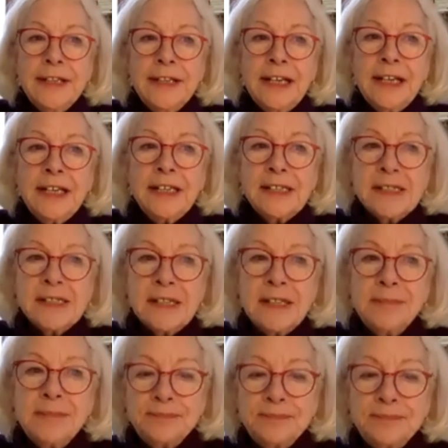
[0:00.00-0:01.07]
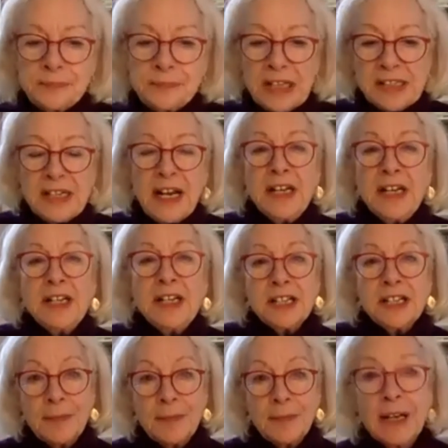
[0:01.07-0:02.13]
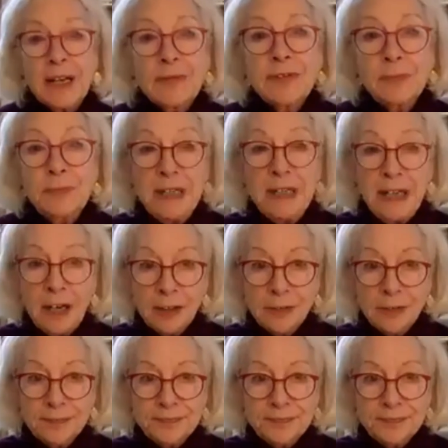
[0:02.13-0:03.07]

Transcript: It's an energy coming up from below.